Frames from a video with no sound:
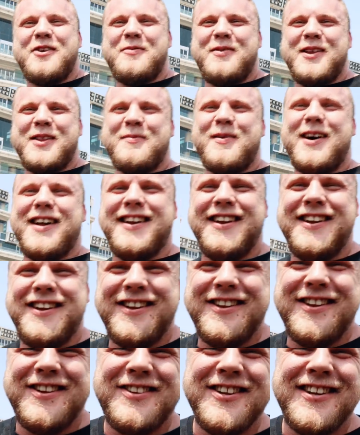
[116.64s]
going to be the man
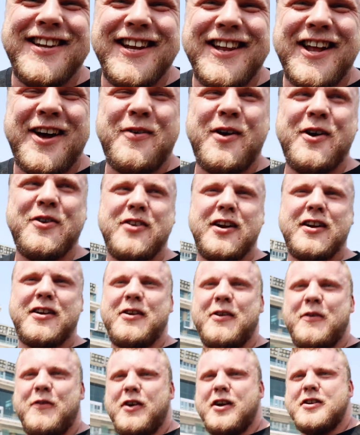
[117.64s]
to take that world
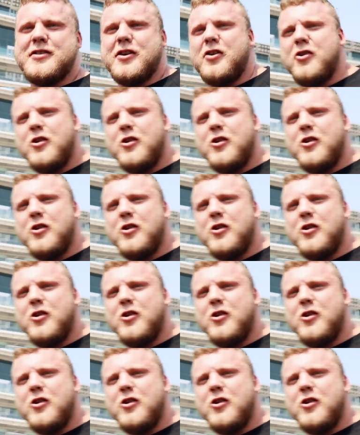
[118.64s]
record first. I